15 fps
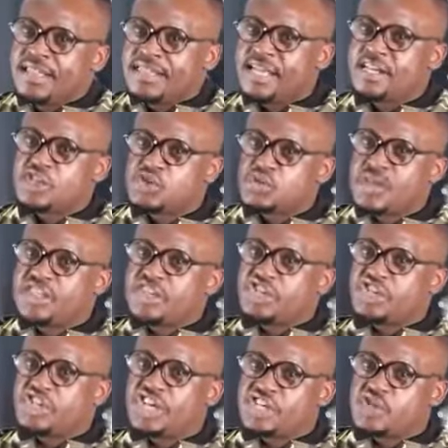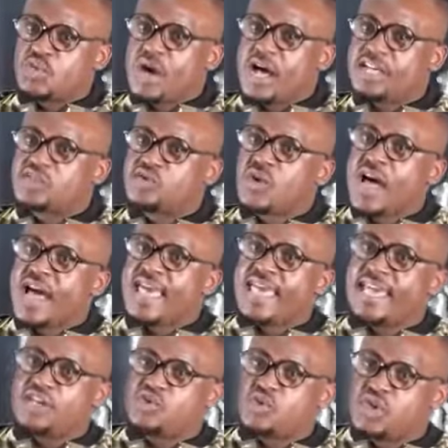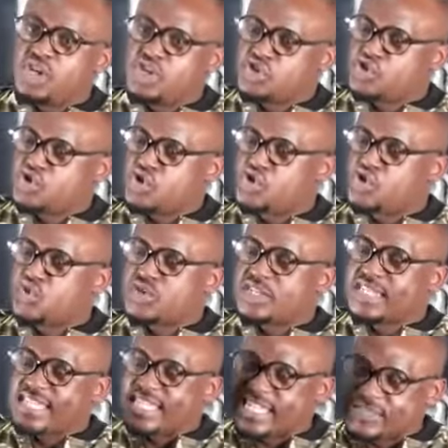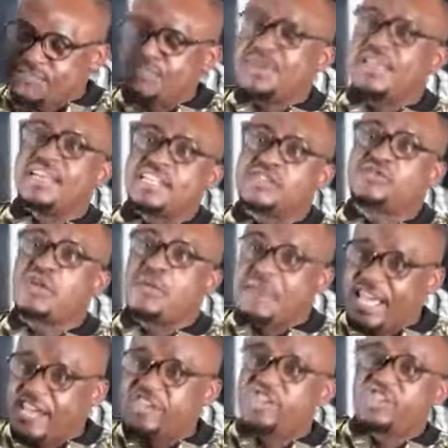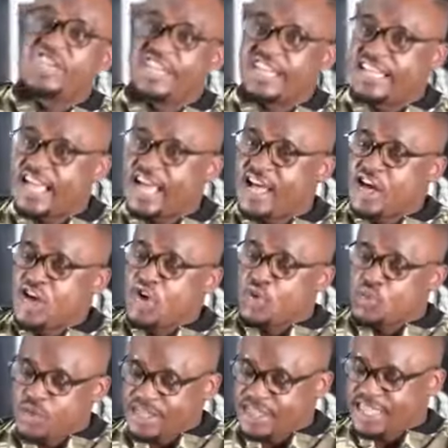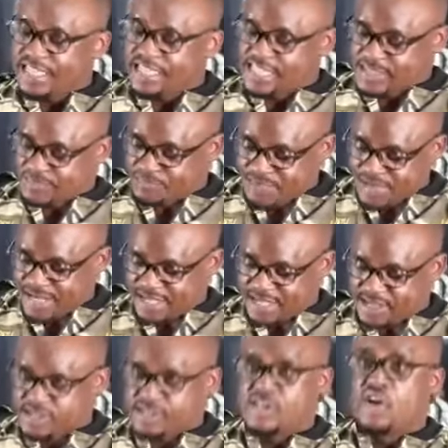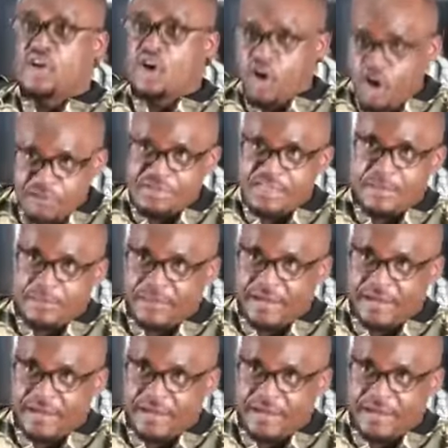That is where the church was. So I had to introduce the spirits from Nigeria with the spirits of the